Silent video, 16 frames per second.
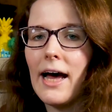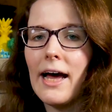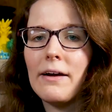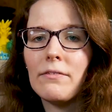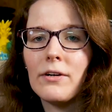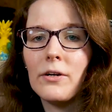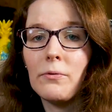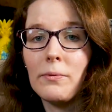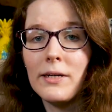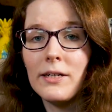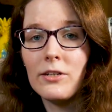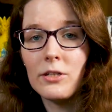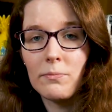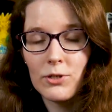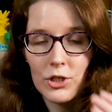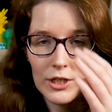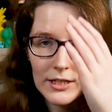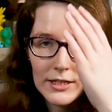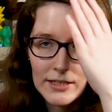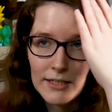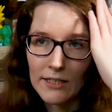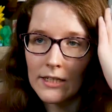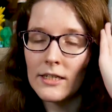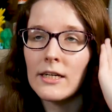I run Windows
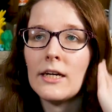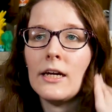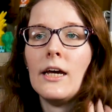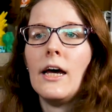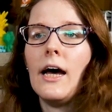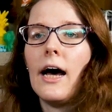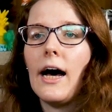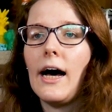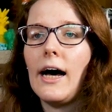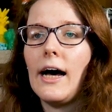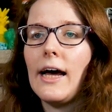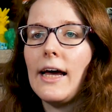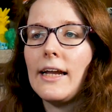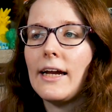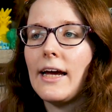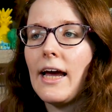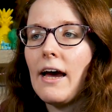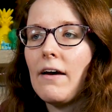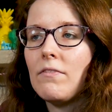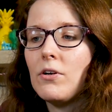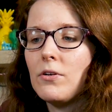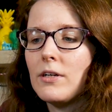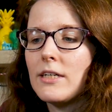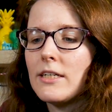machines, uh, and I have
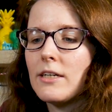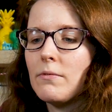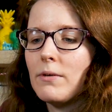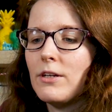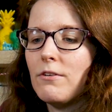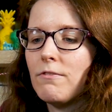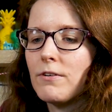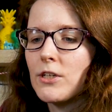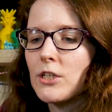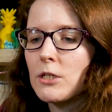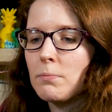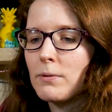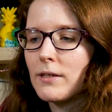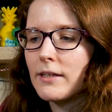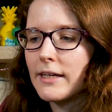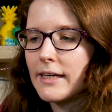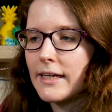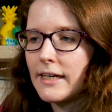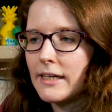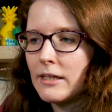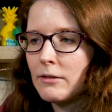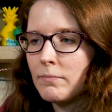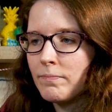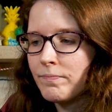noticed that when you first plug it
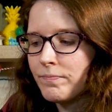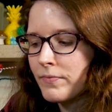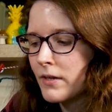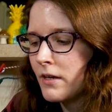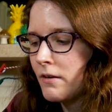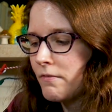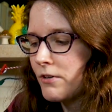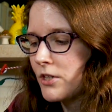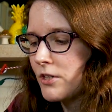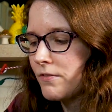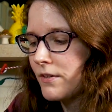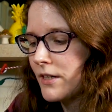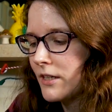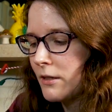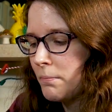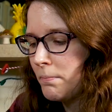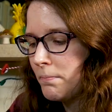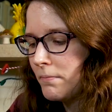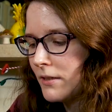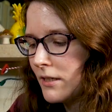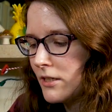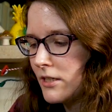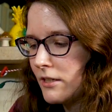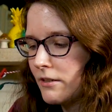in, first of all, the,
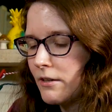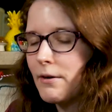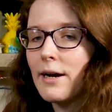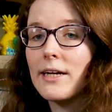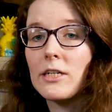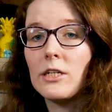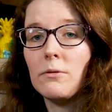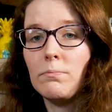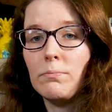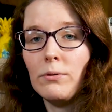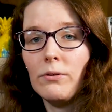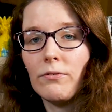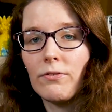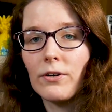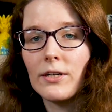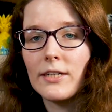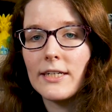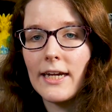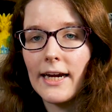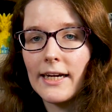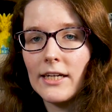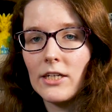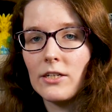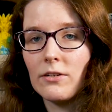the zero has to boot for a
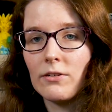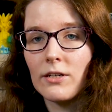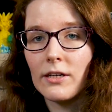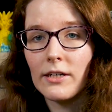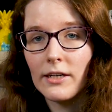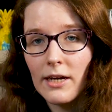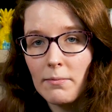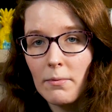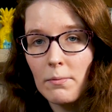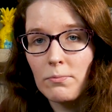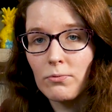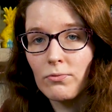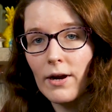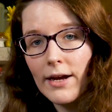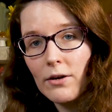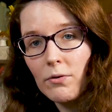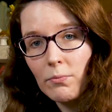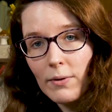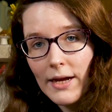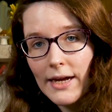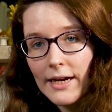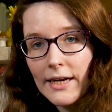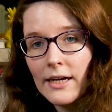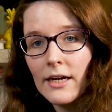second, so it's not going to come up right
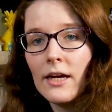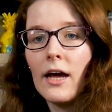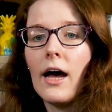away.